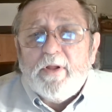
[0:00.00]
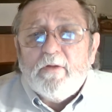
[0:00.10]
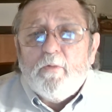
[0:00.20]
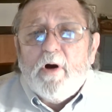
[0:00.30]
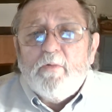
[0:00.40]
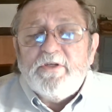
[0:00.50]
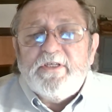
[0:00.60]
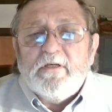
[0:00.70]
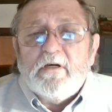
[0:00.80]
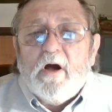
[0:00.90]
when the war was
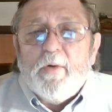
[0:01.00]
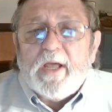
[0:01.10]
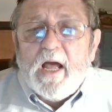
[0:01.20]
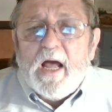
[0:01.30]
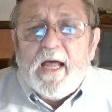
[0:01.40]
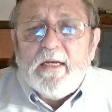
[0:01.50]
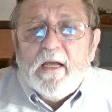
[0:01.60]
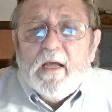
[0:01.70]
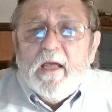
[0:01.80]
still going on,